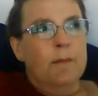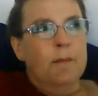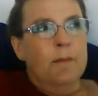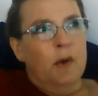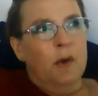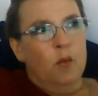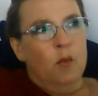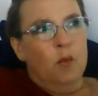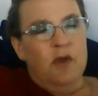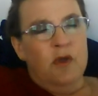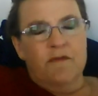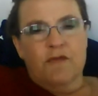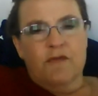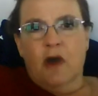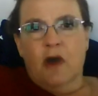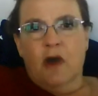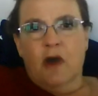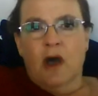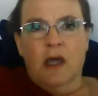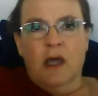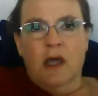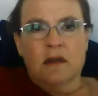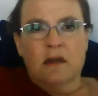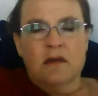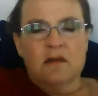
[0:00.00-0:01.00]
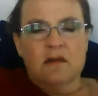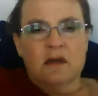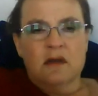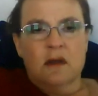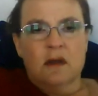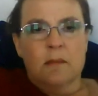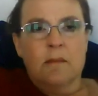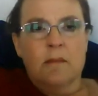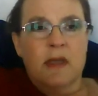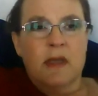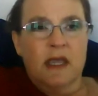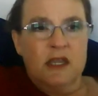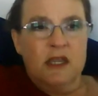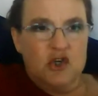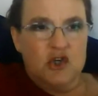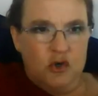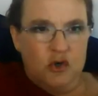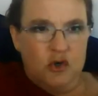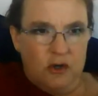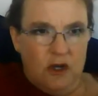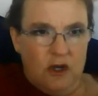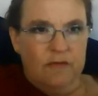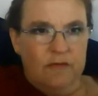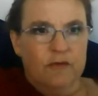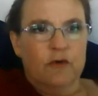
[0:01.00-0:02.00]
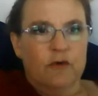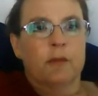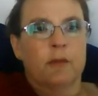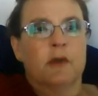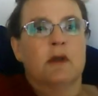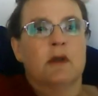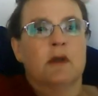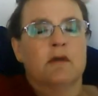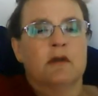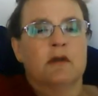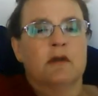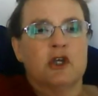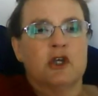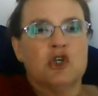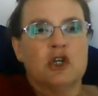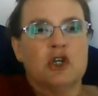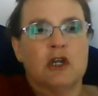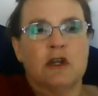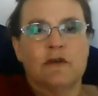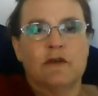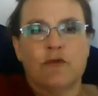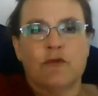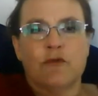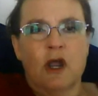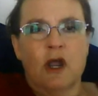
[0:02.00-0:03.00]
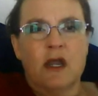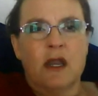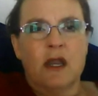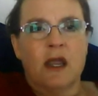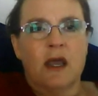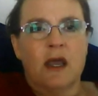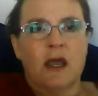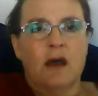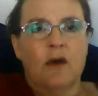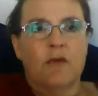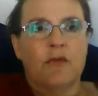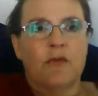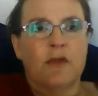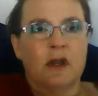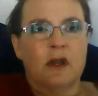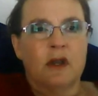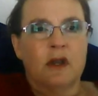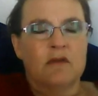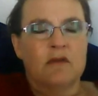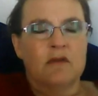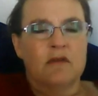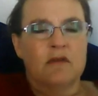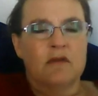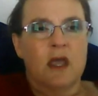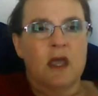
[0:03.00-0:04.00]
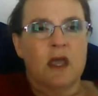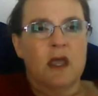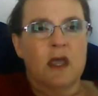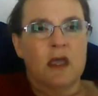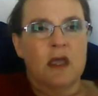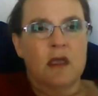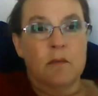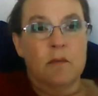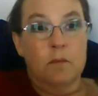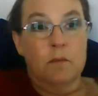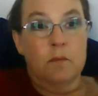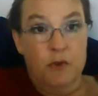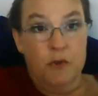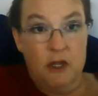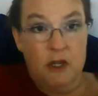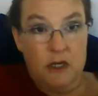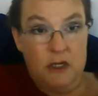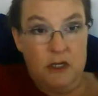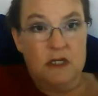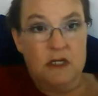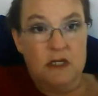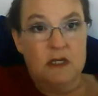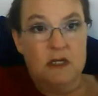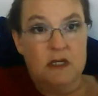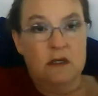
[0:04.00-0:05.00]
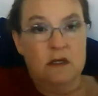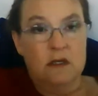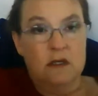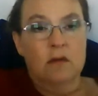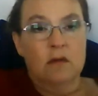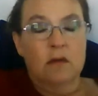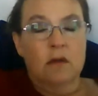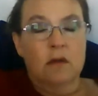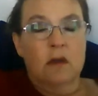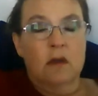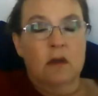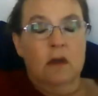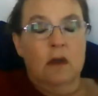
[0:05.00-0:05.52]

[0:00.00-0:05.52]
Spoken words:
but we've got a major government initiative right now that is a big deal.